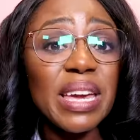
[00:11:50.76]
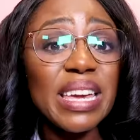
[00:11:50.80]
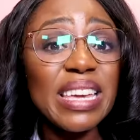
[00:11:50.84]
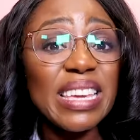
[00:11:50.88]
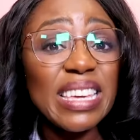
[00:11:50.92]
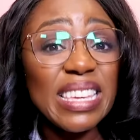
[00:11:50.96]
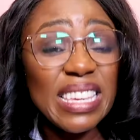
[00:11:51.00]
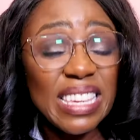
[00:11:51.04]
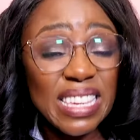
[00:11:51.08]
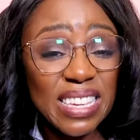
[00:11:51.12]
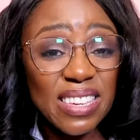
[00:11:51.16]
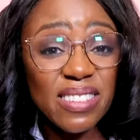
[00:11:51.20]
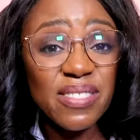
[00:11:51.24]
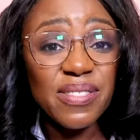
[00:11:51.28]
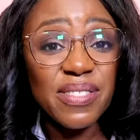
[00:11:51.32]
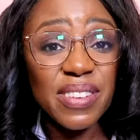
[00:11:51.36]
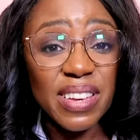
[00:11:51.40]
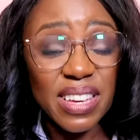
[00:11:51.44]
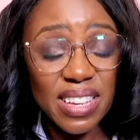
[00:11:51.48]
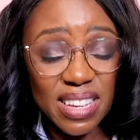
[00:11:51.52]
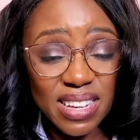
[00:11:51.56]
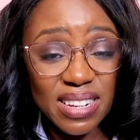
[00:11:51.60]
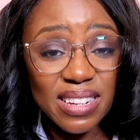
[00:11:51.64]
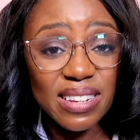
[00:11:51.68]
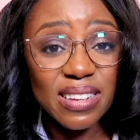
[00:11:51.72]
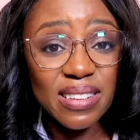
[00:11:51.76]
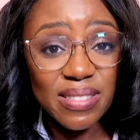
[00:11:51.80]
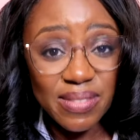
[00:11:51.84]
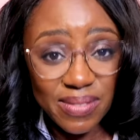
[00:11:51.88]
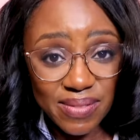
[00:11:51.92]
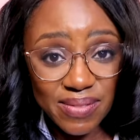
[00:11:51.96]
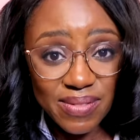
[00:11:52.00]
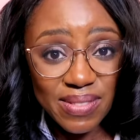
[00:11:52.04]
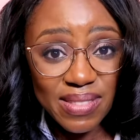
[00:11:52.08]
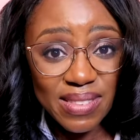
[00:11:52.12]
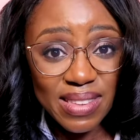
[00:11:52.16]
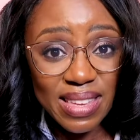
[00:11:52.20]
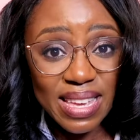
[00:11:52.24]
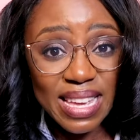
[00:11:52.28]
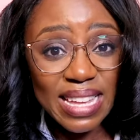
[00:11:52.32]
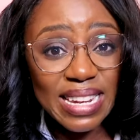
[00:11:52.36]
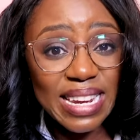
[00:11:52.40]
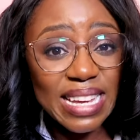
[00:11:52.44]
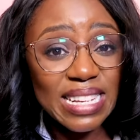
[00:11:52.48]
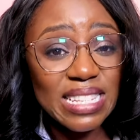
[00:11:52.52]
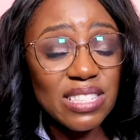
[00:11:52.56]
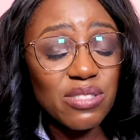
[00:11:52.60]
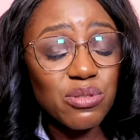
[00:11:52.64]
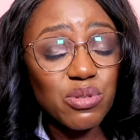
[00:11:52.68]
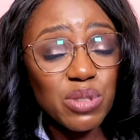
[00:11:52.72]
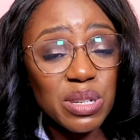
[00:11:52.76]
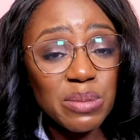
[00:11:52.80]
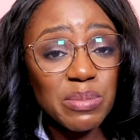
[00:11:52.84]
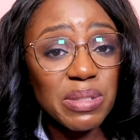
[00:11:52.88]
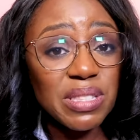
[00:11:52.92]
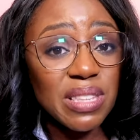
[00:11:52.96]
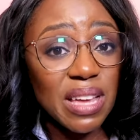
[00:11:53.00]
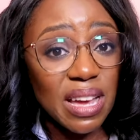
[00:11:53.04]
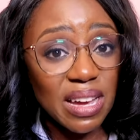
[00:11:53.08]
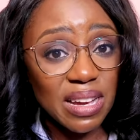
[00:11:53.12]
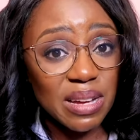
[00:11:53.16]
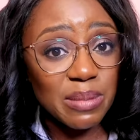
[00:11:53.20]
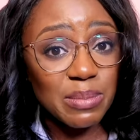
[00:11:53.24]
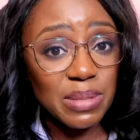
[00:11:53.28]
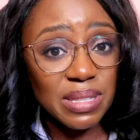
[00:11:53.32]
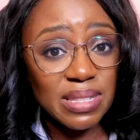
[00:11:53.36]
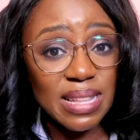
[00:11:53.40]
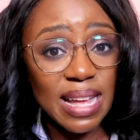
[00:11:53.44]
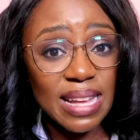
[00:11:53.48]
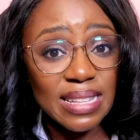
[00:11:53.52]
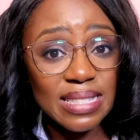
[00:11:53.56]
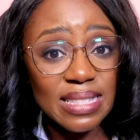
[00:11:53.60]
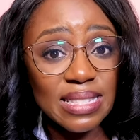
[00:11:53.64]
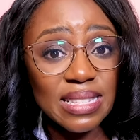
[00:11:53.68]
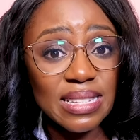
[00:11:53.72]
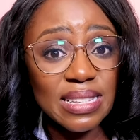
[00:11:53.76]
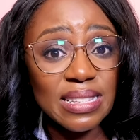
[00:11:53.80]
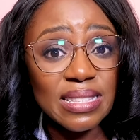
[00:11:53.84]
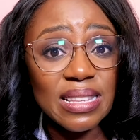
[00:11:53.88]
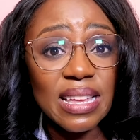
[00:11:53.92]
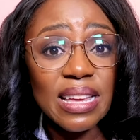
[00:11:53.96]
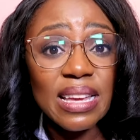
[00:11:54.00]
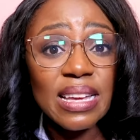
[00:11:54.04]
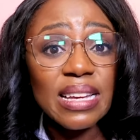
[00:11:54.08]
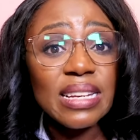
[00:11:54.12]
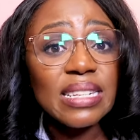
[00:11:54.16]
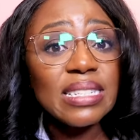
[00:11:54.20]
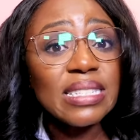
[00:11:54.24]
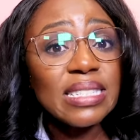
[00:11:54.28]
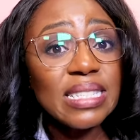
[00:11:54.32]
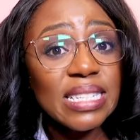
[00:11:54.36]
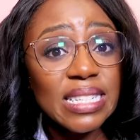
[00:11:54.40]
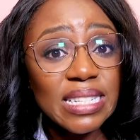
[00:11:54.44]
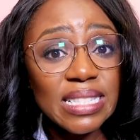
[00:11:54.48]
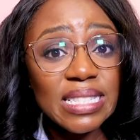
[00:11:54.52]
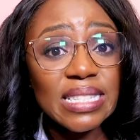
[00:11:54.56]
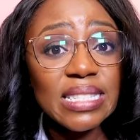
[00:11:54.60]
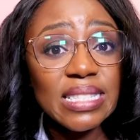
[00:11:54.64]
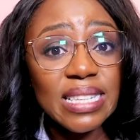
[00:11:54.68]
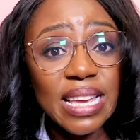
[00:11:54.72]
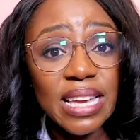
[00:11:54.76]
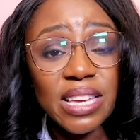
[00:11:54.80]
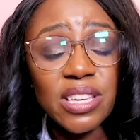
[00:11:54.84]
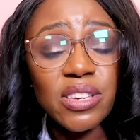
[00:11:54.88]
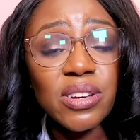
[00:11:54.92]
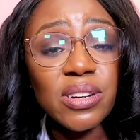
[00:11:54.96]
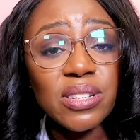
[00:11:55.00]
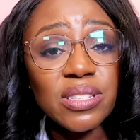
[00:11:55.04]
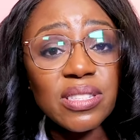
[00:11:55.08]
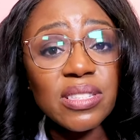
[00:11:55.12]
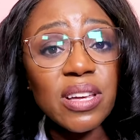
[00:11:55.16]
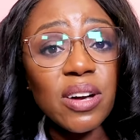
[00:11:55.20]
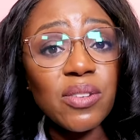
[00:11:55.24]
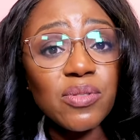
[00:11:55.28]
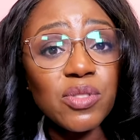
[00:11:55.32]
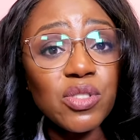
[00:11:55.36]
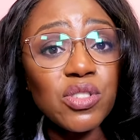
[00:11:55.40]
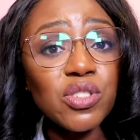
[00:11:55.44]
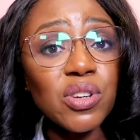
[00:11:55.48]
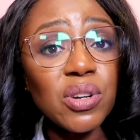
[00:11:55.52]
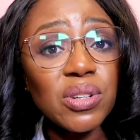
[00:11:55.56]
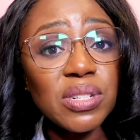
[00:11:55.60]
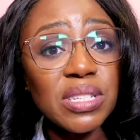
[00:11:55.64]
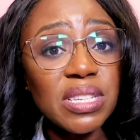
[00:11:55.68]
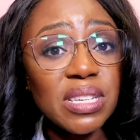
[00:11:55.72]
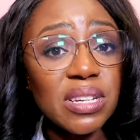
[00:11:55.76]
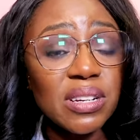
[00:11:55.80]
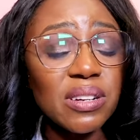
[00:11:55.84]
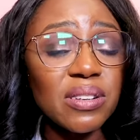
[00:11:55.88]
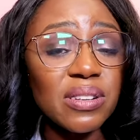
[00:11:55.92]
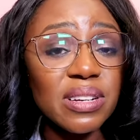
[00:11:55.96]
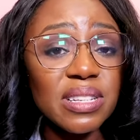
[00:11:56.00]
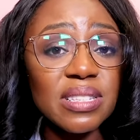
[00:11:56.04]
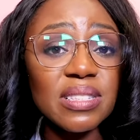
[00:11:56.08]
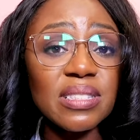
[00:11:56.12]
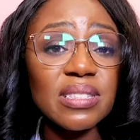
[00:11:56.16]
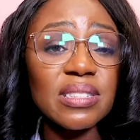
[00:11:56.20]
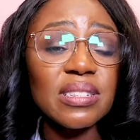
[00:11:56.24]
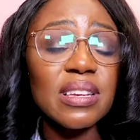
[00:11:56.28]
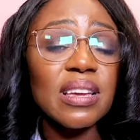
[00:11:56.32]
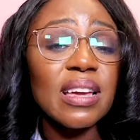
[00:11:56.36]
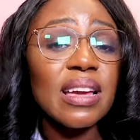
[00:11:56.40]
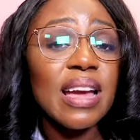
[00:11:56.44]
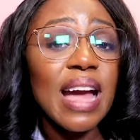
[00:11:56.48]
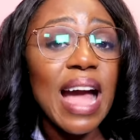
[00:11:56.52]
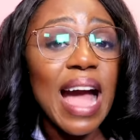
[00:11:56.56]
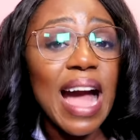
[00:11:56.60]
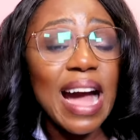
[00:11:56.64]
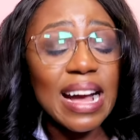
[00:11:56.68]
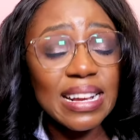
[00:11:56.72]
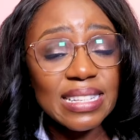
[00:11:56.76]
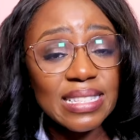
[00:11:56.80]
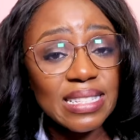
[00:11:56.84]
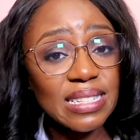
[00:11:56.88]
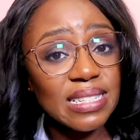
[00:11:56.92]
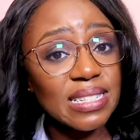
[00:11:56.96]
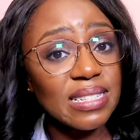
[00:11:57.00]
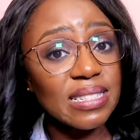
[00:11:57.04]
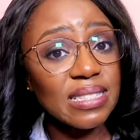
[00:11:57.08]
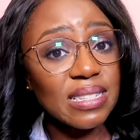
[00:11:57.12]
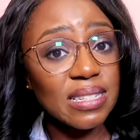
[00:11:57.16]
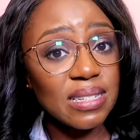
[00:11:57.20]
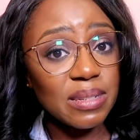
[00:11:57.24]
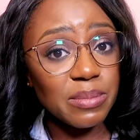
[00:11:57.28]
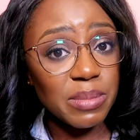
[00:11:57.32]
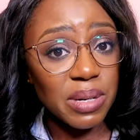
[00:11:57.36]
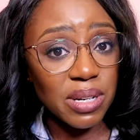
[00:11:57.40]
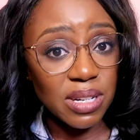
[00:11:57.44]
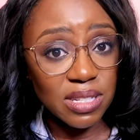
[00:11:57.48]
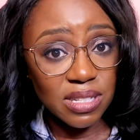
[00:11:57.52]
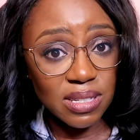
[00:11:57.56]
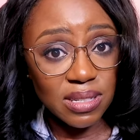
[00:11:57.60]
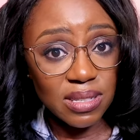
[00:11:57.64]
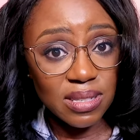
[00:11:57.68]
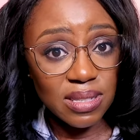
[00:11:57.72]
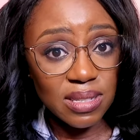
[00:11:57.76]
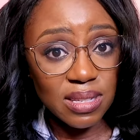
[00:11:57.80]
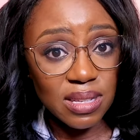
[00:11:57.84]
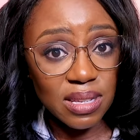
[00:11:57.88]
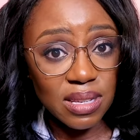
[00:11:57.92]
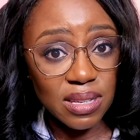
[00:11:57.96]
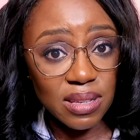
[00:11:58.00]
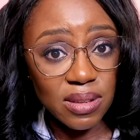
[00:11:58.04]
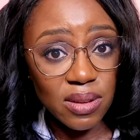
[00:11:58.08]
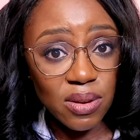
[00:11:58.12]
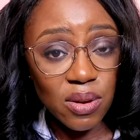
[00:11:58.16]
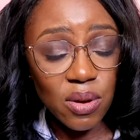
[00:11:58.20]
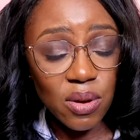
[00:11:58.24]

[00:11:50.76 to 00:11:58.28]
may even, in extreme circumstances, need to take yourself to your nearest accident and emergency,